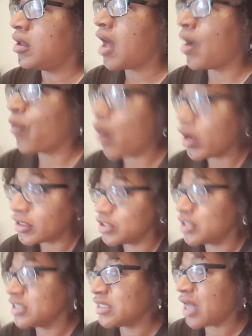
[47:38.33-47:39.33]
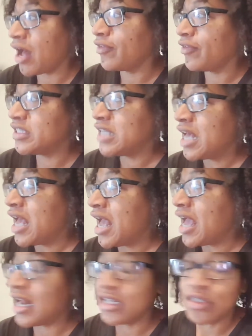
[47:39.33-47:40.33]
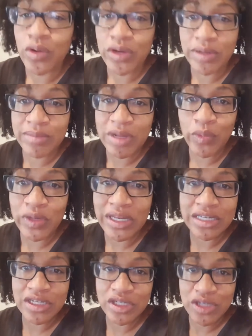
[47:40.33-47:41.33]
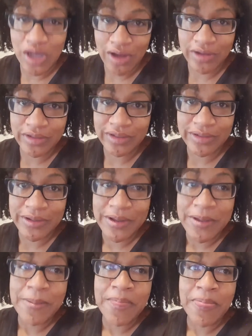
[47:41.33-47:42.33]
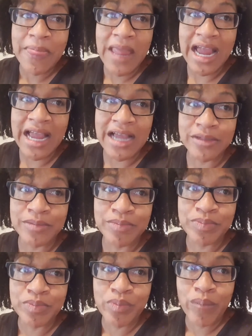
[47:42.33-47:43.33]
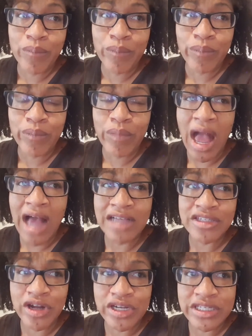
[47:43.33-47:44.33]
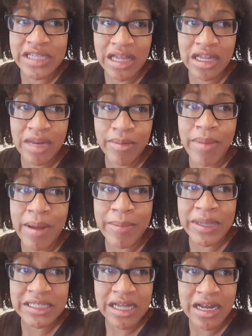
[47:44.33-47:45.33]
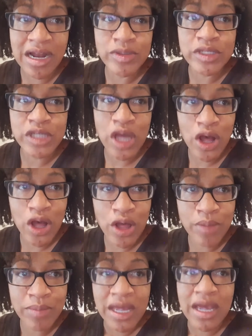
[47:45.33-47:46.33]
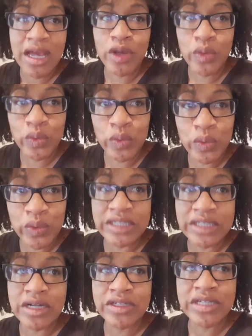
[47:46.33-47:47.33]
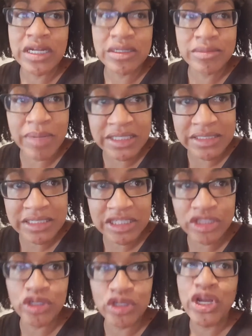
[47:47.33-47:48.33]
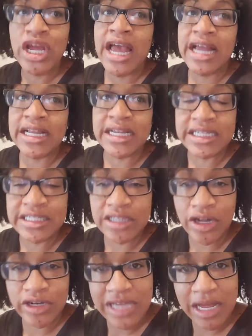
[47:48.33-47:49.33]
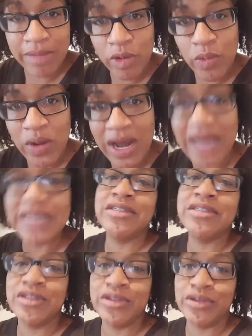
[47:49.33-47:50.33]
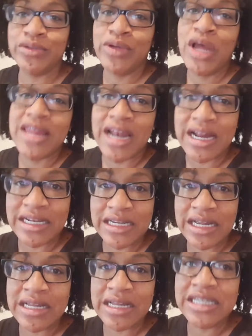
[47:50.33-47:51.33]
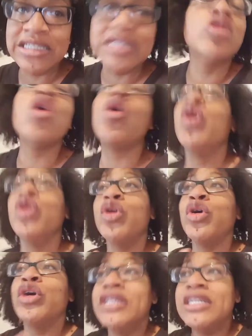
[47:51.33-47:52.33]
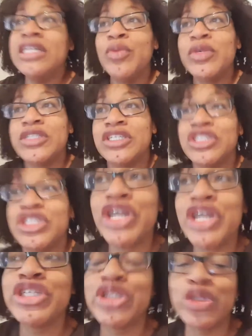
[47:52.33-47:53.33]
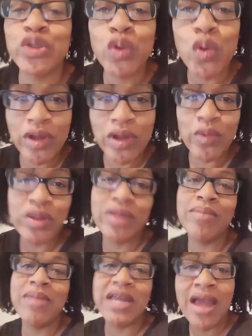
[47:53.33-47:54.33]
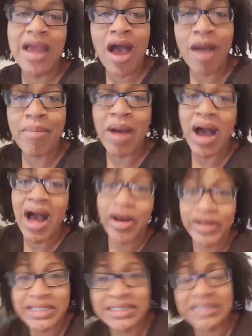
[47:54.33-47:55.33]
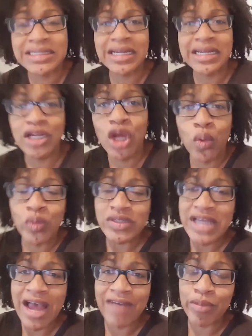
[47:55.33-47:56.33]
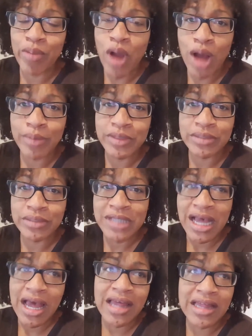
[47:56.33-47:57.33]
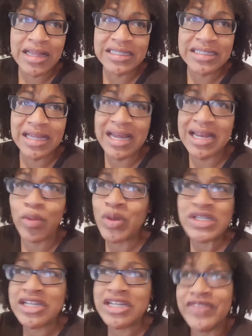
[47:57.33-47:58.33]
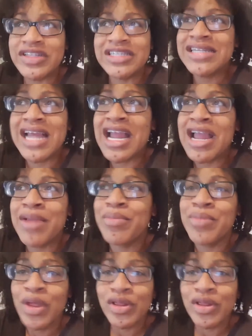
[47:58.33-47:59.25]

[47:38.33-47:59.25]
walked into his office, and I told him that we need to talk. And I started telling him about my son. I was calm and cool, and I started telling him about the teacher, and then he started telling me what I need to do. Then he wants to share a story with me about how his son was having problems. And it wasn't even the same